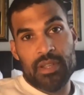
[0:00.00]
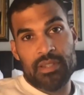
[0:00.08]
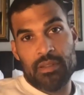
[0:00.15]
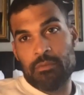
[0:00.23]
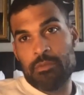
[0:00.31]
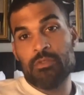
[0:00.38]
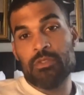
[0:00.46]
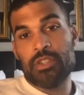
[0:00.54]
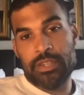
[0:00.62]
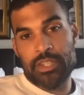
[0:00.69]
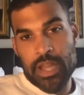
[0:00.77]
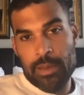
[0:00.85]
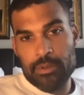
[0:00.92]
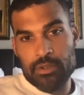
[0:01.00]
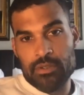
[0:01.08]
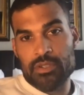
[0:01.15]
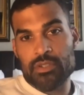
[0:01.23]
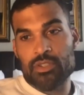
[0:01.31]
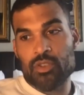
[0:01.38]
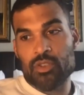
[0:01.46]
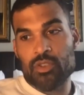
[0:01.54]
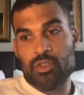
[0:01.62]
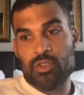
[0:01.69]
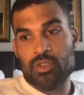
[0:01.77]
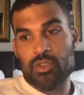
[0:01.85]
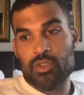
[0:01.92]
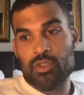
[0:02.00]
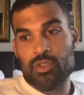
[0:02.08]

I said, let's do 10 chapters so we can tell